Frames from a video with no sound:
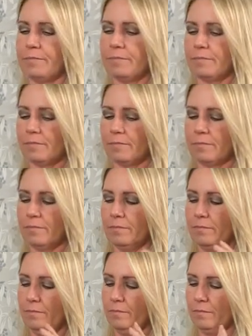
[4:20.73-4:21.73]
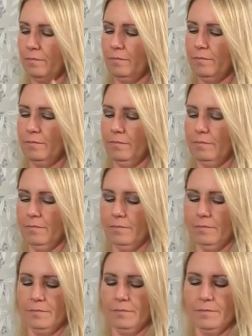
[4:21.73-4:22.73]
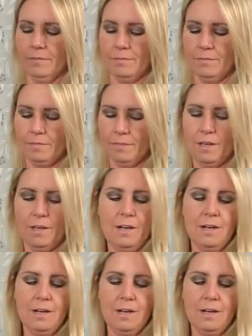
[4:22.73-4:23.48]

Nothing is said.